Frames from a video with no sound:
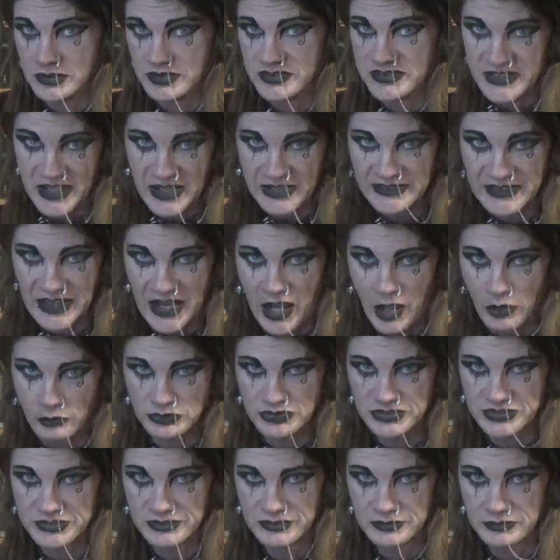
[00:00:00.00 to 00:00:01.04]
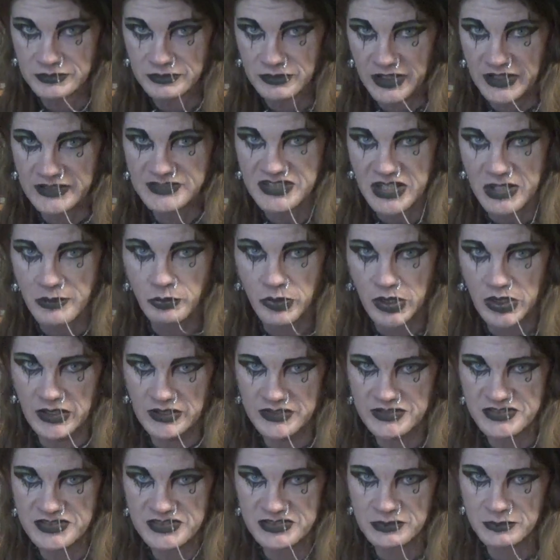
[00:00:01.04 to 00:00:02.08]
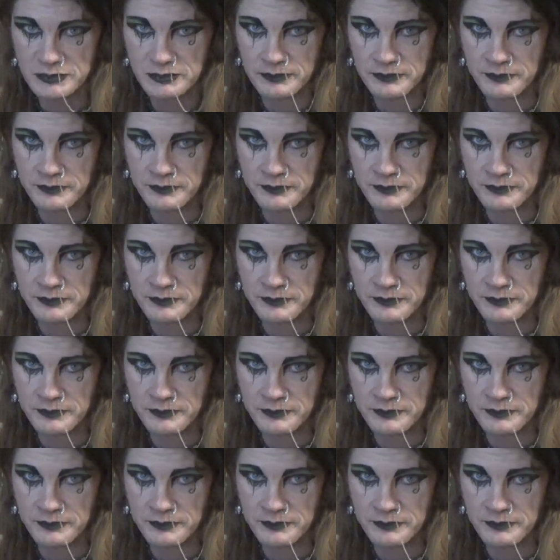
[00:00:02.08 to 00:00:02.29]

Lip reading: decked out as I was.